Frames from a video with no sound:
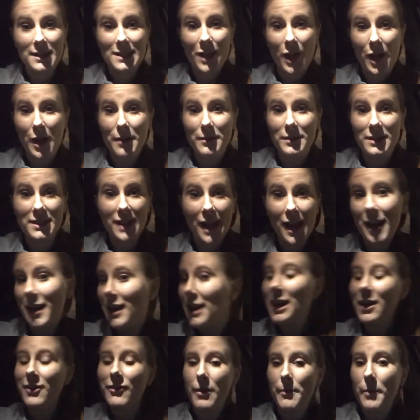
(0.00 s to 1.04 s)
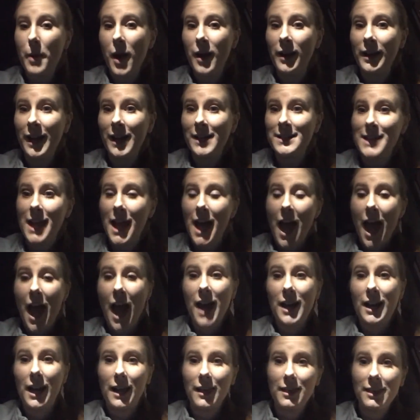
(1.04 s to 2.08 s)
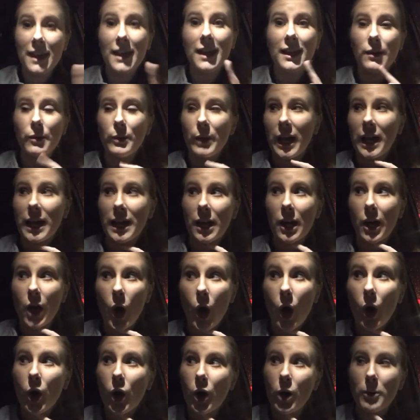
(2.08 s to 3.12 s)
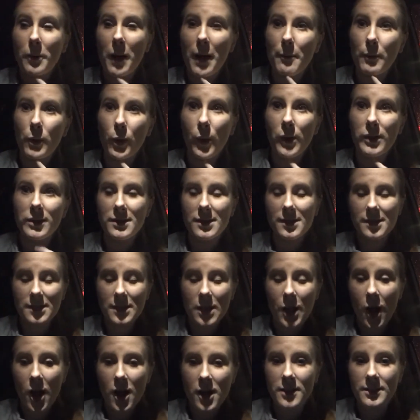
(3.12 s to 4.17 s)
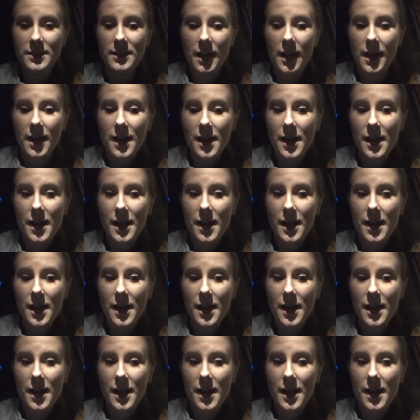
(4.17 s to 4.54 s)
So I decided to give up on it, and I think when I get home I'm going to start